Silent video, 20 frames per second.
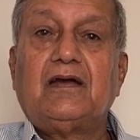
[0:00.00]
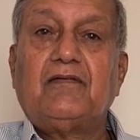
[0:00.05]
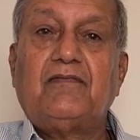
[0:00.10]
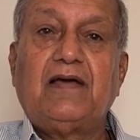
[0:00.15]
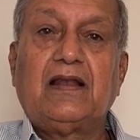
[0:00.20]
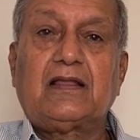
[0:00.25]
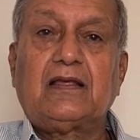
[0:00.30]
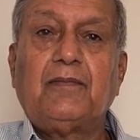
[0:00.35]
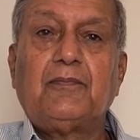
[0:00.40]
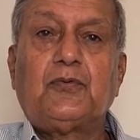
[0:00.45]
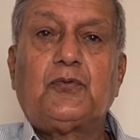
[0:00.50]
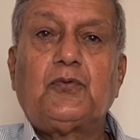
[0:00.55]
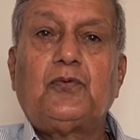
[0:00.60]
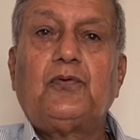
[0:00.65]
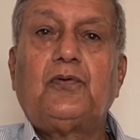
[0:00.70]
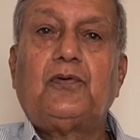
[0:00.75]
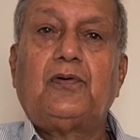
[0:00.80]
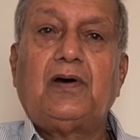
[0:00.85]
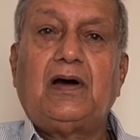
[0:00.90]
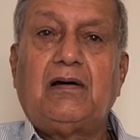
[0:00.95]
Welcome
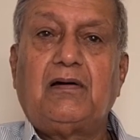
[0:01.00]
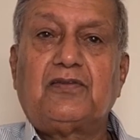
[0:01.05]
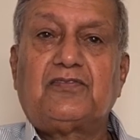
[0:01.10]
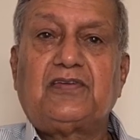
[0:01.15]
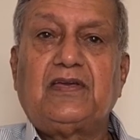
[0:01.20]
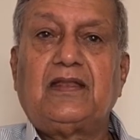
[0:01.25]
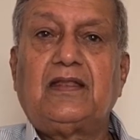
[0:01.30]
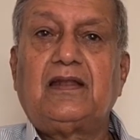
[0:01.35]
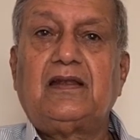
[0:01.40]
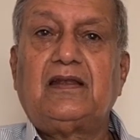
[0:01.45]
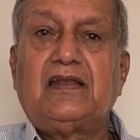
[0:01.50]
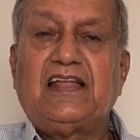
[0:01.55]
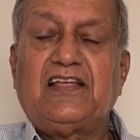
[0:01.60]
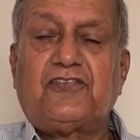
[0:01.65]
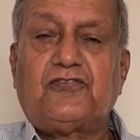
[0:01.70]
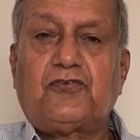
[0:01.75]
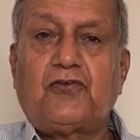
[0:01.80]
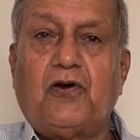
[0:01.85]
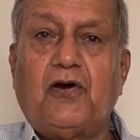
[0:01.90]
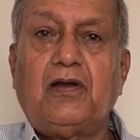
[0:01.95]
to our channel
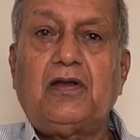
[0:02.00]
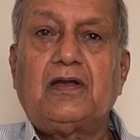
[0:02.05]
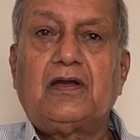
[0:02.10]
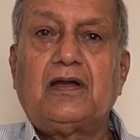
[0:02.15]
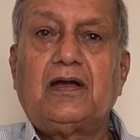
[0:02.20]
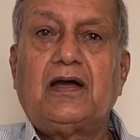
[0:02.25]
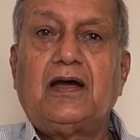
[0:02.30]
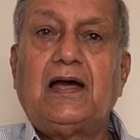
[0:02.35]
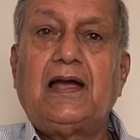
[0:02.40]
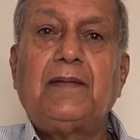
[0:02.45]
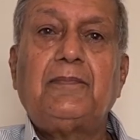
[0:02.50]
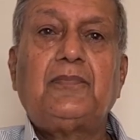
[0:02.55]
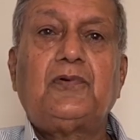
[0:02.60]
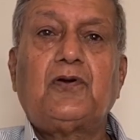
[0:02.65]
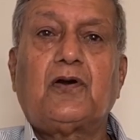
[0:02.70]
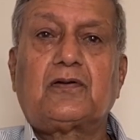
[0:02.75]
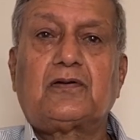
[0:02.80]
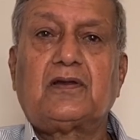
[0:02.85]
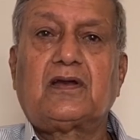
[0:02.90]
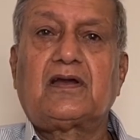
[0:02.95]
Let's Talk. I am
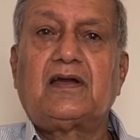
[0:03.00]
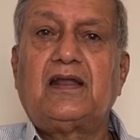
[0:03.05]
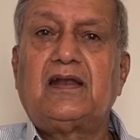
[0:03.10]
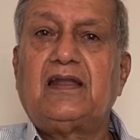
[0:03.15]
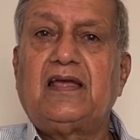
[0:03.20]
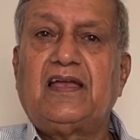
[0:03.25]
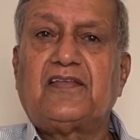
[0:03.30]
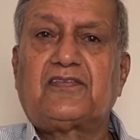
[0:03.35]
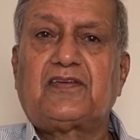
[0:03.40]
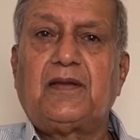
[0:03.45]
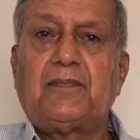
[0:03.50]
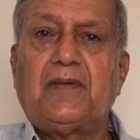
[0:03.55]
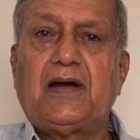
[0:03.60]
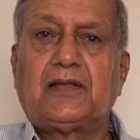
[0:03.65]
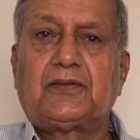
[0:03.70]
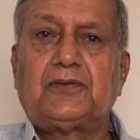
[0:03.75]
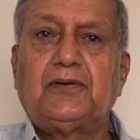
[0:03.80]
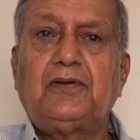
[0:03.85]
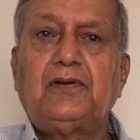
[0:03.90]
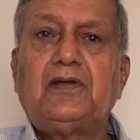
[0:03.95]
Dr. Karan S.K.
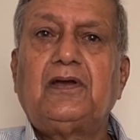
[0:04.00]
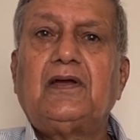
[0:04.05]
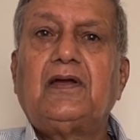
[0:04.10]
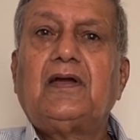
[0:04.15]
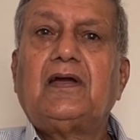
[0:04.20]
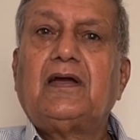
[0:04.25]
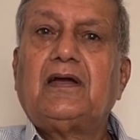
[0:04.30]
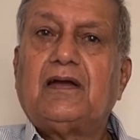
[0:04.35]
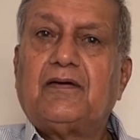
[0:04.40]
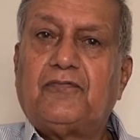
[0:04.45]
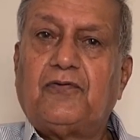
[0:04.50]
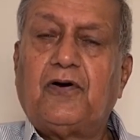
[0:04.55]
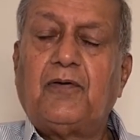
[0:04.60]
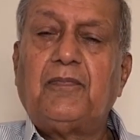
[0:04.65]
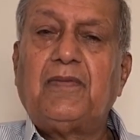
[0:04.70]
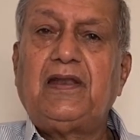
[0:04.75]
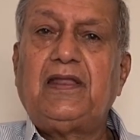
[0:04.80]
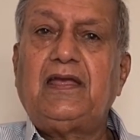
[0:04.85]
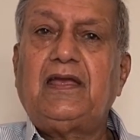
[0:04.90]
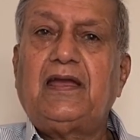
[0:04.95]
Mathur,
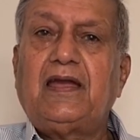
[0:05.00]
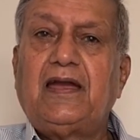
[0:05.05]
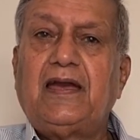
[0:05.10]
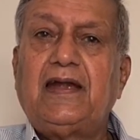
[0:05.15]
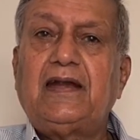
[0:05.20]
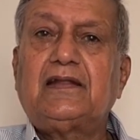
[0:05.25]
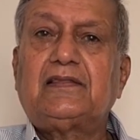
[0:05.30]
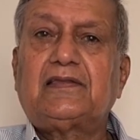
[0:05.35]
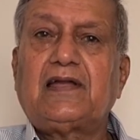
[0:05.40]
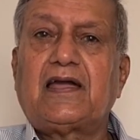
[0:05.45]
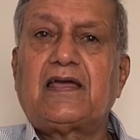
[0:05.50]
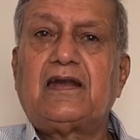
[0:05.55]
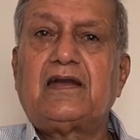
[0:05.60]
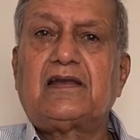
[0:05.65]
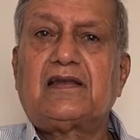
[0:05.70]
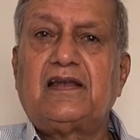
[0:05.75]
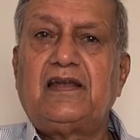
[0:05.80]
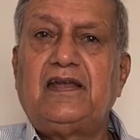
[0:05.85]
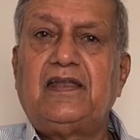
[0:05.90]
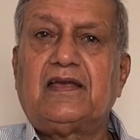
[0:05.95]
formerly head
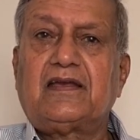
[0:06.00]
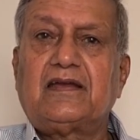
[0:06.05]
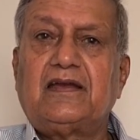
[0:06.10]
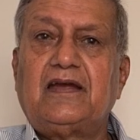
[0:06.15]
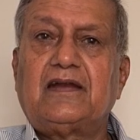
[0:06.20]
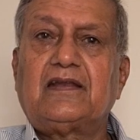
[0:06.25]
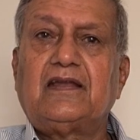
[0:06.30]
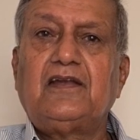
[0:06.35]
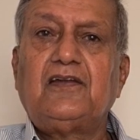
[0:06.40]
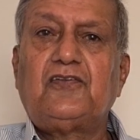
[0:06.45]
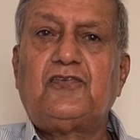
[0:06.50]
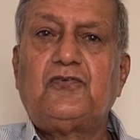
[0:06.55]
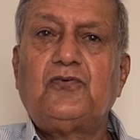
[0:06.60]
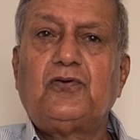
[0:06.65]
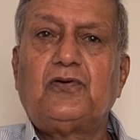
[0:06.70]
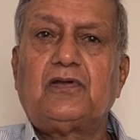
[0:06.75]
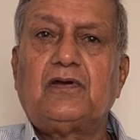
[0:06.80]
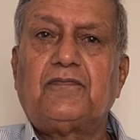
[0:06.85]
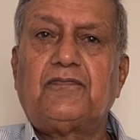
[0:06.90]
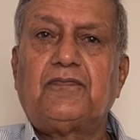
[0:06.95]
thyroid clinic at
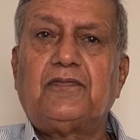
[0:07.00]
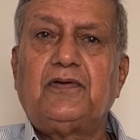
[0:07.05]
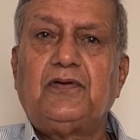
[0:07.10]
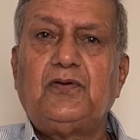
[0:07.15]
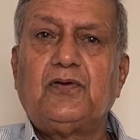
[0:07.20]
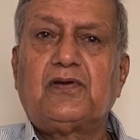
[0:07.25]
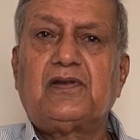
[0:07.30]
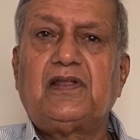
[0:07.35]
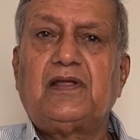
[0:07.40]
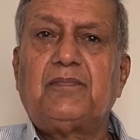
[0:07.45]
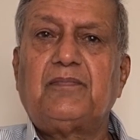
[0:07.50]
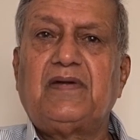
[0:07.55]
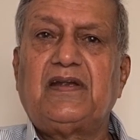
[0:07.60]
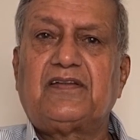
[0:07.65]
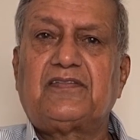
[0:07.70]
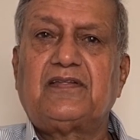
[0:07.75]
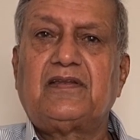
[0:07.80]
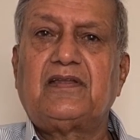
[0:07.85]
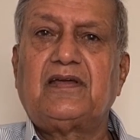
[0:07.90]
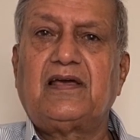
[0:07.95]
Institute of Nuclear
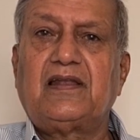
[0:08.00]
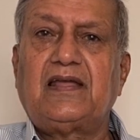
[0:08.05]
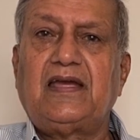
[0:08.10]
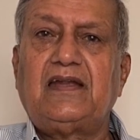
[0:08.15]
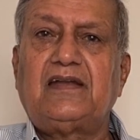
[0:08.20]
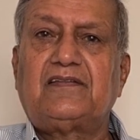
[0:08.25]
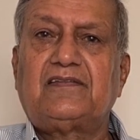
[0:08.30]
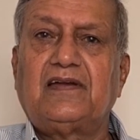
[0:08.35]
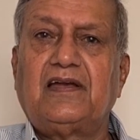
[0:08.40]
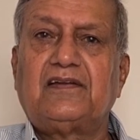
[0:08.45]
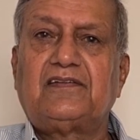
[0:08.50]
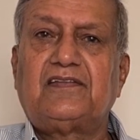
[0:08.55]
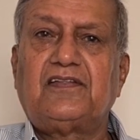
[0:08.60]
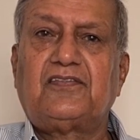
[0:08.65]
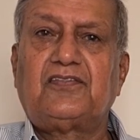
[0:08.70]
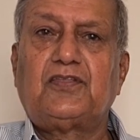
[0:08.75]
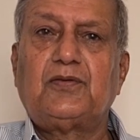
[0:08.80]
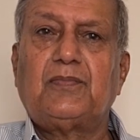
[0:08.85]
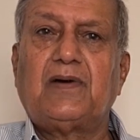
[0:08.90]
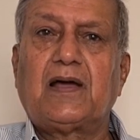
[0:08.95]
Medicine Allied Sciences,
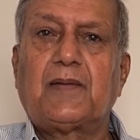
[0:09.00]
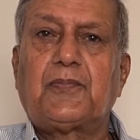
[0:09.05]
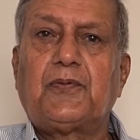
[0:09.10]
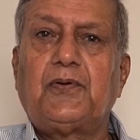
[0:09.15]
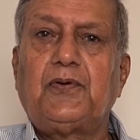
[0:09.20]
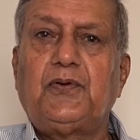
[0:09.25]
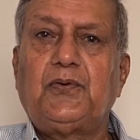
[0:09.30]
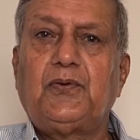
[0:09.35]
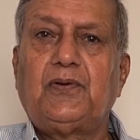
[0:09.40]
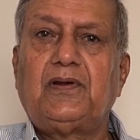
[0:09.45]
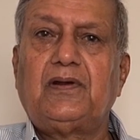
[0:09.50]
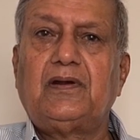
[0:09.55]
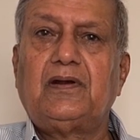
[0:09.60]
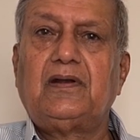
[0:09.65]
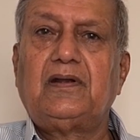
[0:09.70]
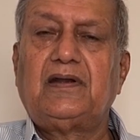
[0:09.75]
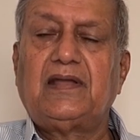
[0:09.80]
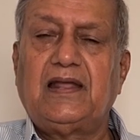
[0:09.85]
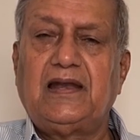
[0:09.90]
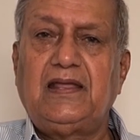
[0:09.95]
Timarpur, New
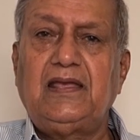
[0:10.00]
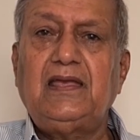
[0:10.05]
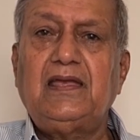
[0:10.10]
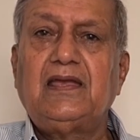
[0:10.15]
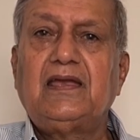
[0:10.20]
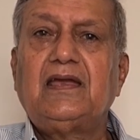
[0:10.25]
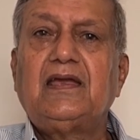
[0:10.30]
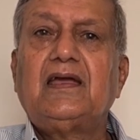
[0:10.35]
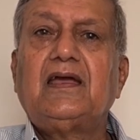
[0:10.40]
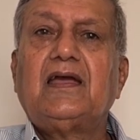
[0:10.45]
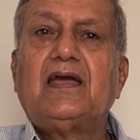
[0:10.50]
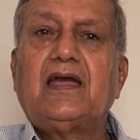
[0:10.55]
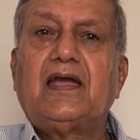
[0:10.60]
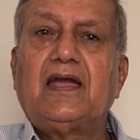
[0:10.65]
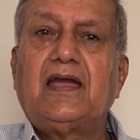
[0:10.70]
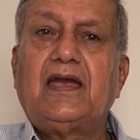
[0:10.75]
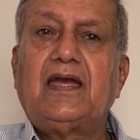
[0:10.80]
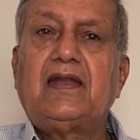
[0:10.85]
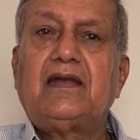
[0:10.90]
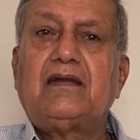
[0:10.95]
Delhi,
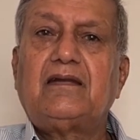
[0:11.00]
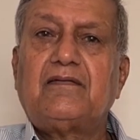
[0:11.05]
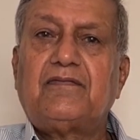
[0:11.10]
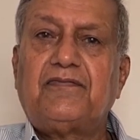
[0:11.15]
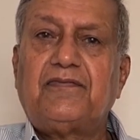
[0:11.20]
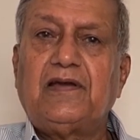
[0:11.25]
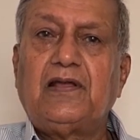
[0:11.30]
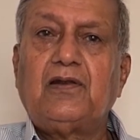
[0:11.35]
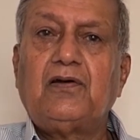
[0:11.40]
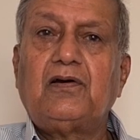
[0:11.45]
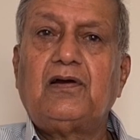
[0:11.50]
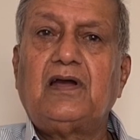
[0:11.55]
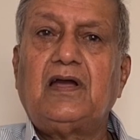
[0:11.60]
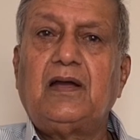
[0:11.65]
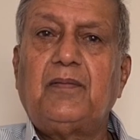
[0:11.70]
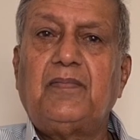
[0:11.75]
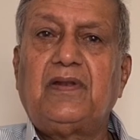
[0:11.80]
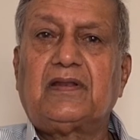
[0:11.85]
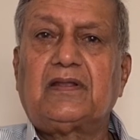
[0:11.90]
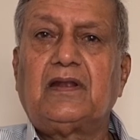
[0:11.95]
and fellow
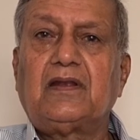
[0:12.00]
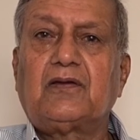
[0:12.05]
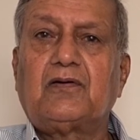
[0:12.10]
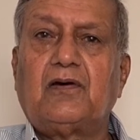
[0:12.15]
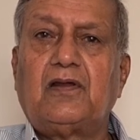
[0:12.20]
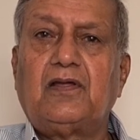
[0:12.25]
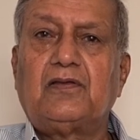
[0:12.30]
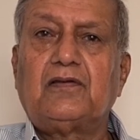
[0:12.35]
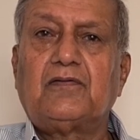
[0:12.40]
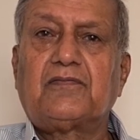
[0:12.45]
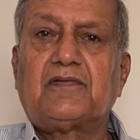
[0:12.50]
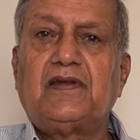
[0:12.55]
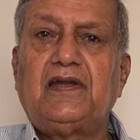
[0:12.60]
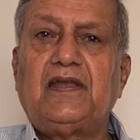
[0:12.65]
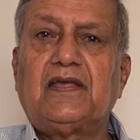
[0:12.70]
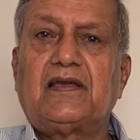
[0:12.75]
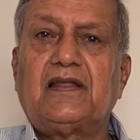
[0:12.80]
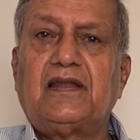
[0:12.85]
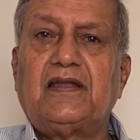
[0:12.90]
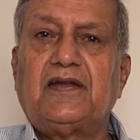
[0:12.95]
American College of
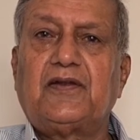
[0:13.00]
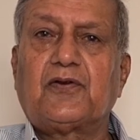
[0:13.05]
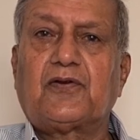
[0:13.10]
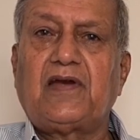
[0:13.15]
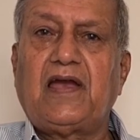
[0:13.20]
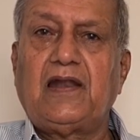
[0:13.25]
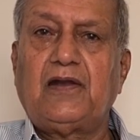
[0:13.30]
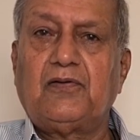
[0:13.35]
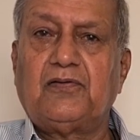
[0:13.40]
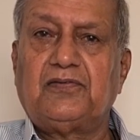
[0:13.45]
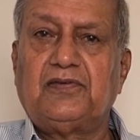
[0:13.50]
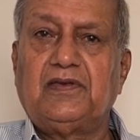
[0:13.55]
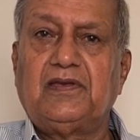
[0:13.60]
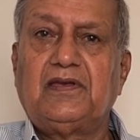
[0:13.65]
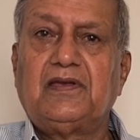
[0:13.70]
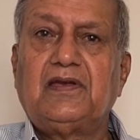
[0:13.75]
Clinical Endocrinology.